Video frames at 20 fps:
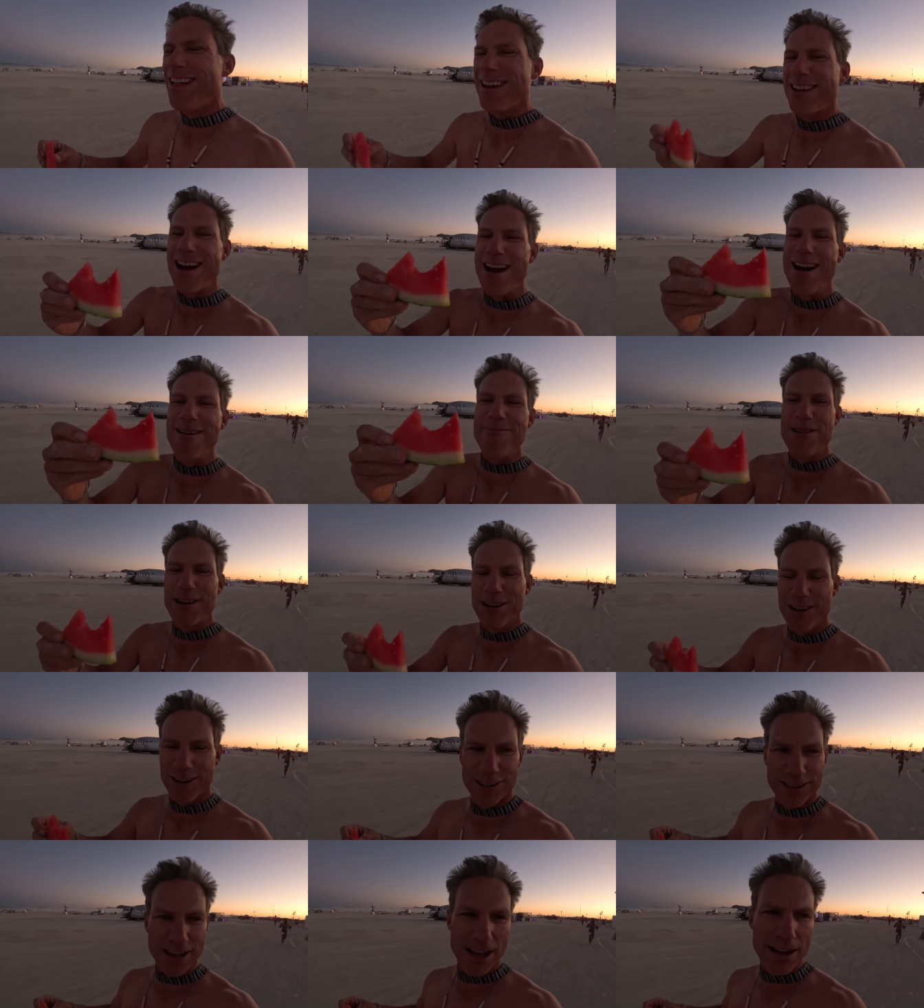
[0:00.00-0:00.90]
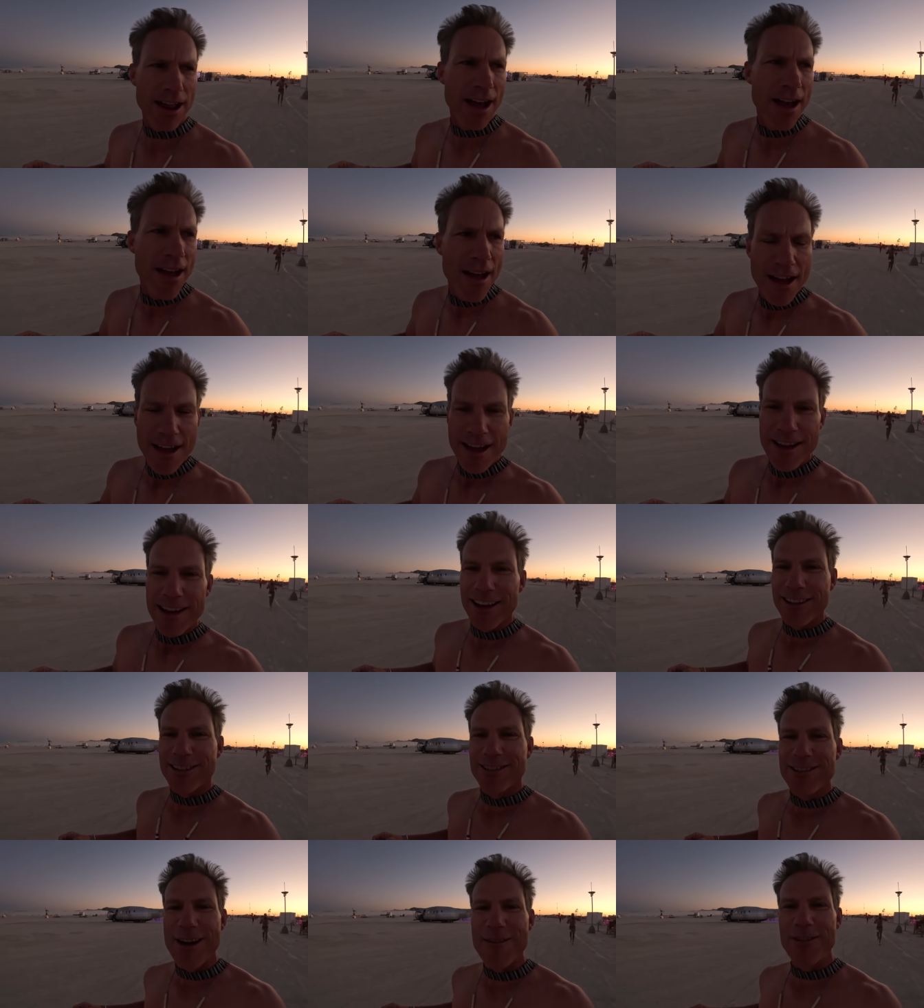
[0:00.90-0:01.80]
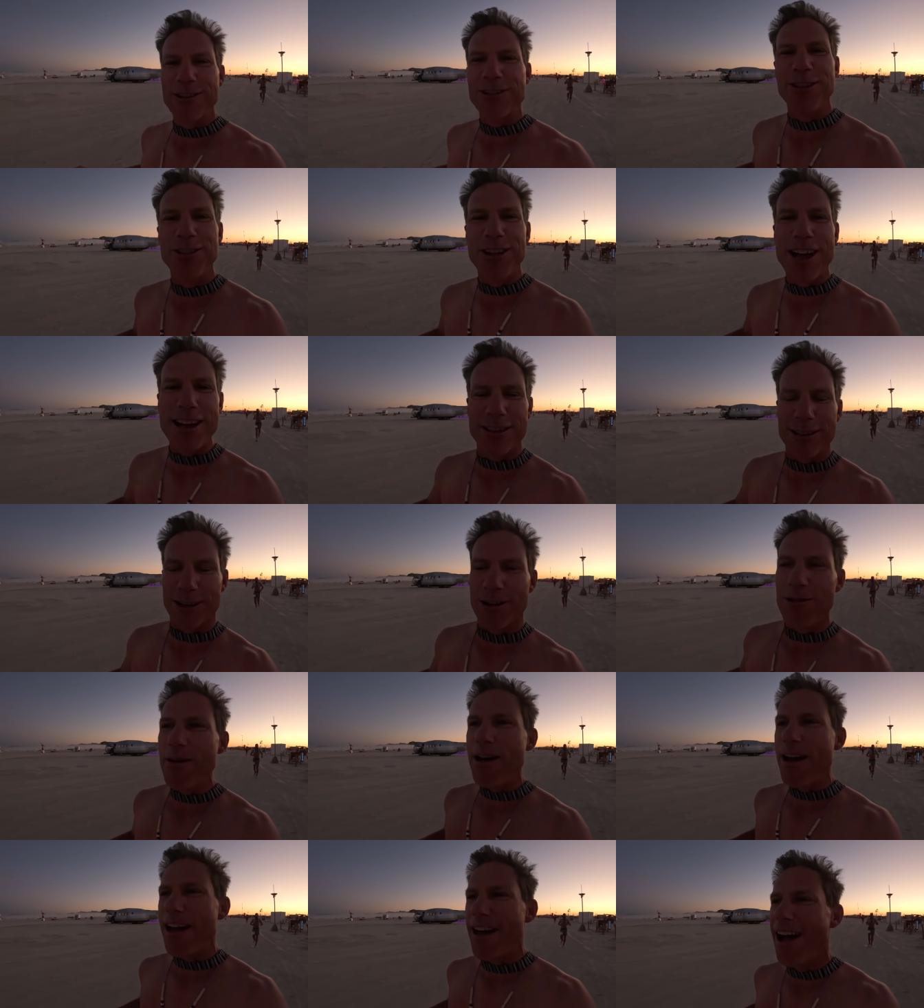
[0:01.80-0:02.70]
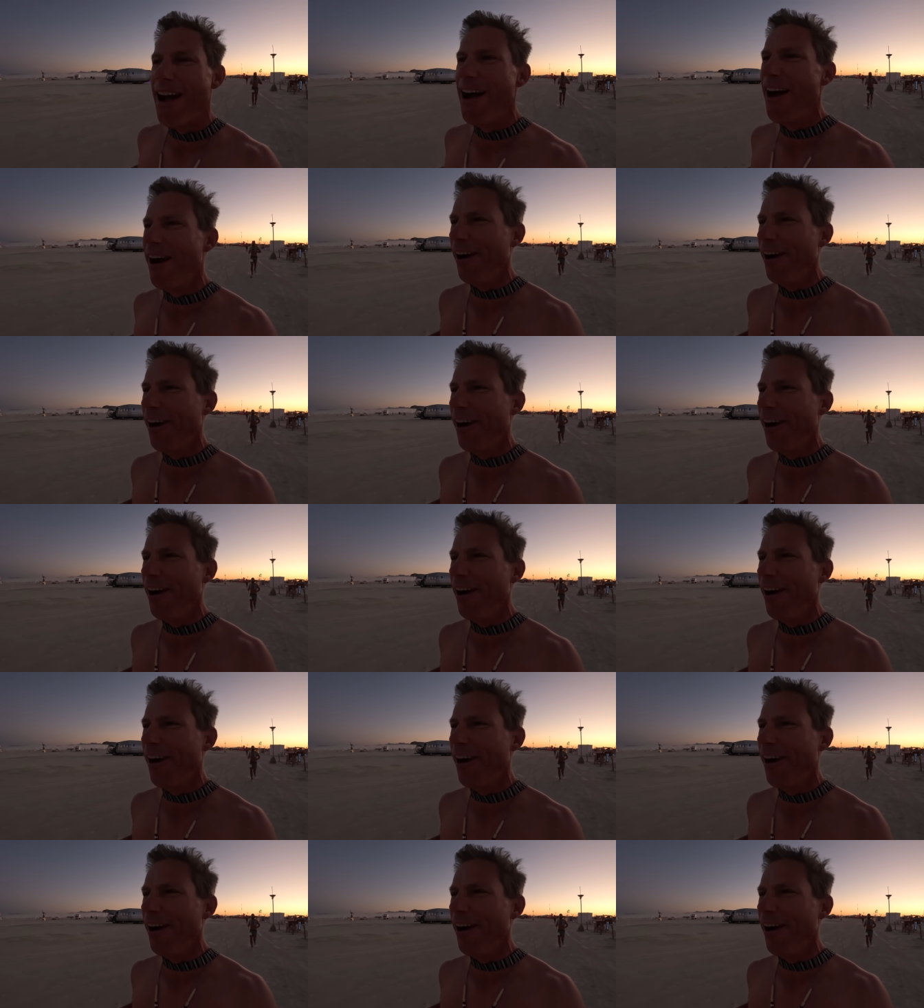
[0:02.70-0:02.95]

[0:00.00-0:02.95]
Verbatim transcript: The guy up there just said, it's never too late to quit.